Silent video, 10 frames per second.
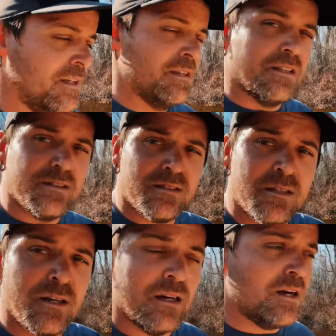This
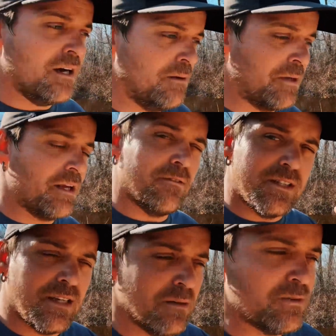McHenry
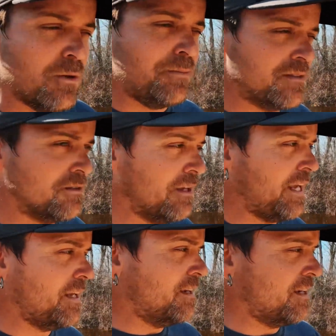Dam's open till
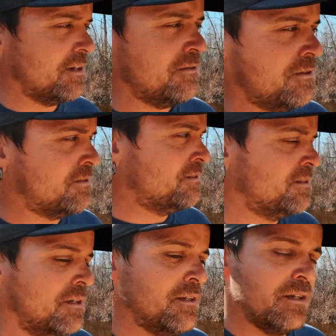8 now,
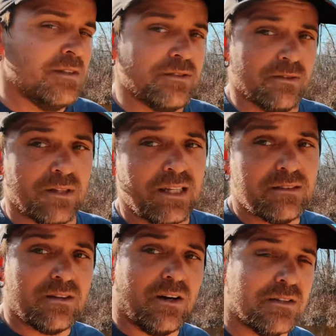so that's
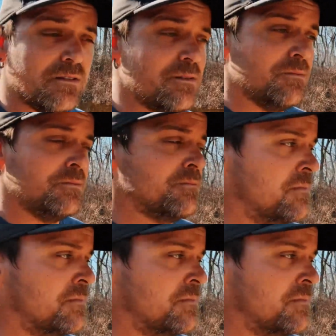awesome.